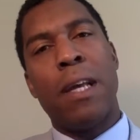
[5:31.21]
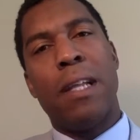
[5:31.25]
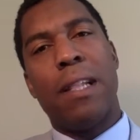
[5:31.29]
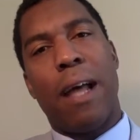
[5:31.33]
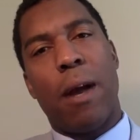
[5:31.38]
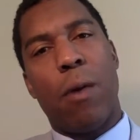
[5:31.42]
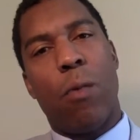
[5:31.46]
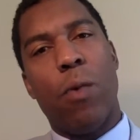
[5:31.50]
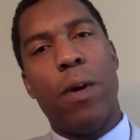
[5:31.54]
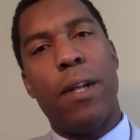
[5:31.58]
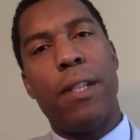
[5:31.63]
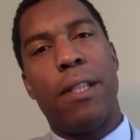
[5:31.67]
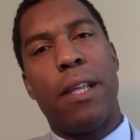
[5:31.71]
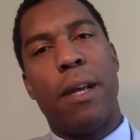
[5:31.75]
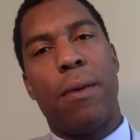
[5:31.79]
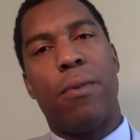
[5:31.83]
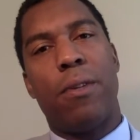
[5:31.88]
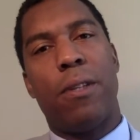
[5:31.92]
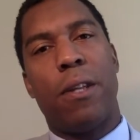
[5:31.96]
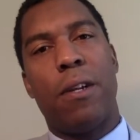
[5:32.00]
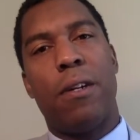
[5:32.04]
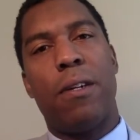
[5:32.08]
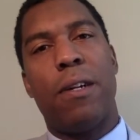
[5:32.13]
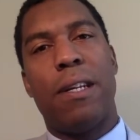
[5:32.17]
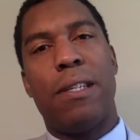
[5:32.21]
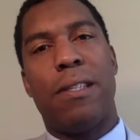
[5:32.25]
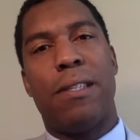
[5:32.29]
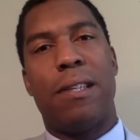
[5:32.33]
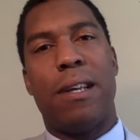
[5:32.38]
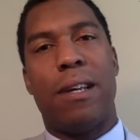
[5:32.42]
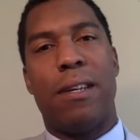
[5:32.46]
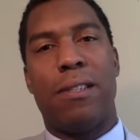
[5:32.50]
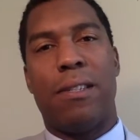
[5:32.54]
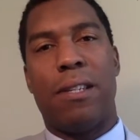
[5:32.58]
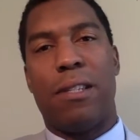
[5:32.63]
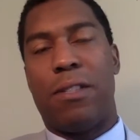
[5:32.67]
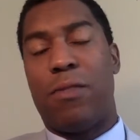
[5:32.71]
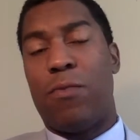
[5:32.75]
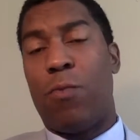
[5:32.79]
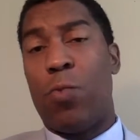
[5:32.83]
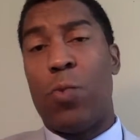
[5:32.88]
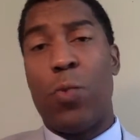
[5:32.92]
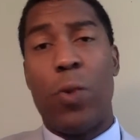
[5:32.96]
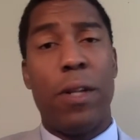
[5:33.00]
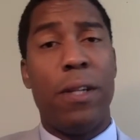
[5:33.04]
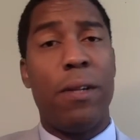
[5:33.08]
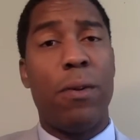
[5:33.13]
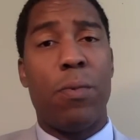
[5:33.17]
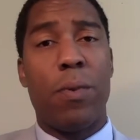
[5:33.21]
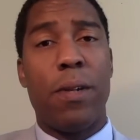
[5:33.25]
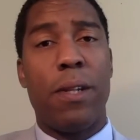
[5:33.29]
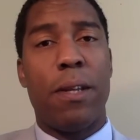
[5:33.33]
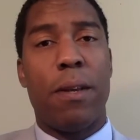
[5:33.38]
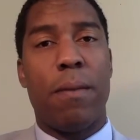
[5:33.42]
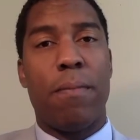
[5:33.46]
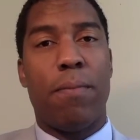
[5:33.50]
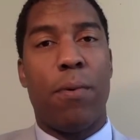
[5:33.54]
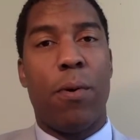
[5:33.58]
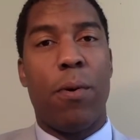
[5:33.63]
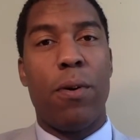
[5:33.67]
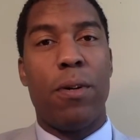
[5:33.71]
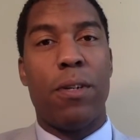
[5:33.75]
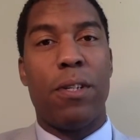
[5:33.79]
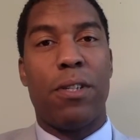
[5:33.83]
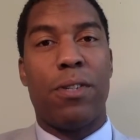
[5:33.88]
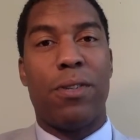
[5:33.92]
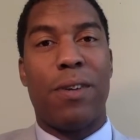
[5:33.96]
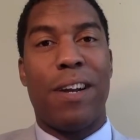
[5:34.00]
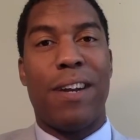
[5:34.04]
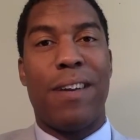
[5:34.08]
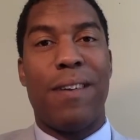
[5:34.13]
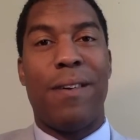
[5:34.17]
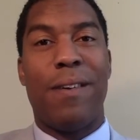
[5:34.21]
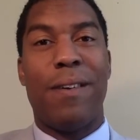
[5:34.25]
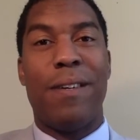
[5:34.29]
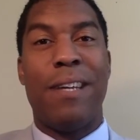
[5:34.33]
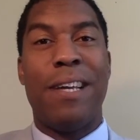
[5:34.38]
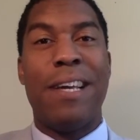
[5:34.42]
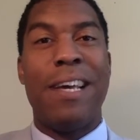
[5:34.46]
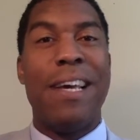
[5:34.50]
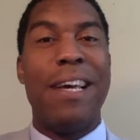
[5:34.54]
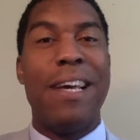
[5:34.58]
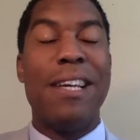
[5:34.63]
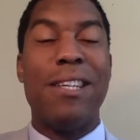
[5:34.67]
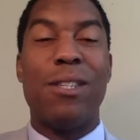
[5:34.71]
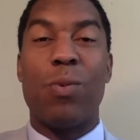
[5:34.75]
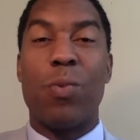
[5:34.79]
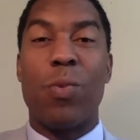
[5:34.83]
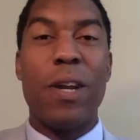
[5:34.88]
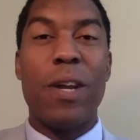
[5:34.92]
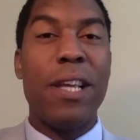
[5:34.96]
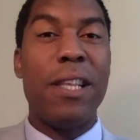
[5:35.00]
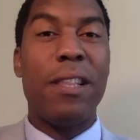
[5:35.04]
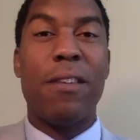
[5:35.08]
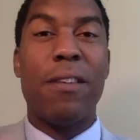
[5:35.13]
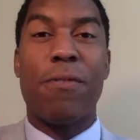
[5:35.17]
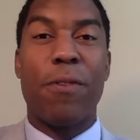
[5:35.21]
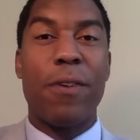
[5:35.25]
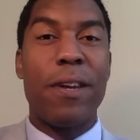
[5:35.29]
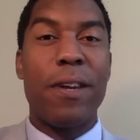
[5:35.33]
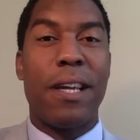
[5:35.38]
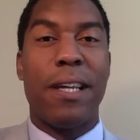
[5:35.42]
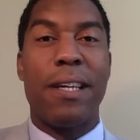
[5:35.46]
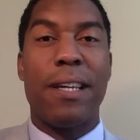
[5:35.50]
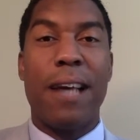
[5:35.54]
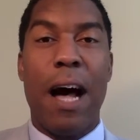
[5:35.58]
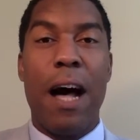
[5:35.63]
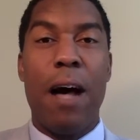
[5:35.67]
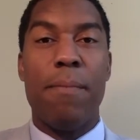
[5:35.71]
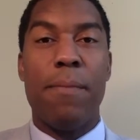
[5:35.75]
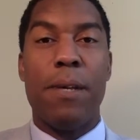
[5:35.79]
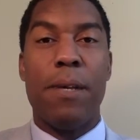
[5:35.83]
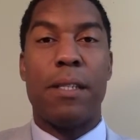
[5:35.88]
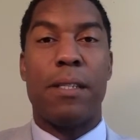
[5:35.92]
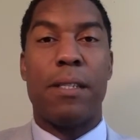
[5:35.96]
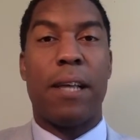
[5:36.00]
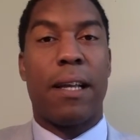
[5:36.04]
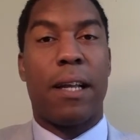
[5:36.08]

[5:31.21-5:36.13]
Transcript: Like one thing with internet sales that's really, really important to train on is read the freaking comments.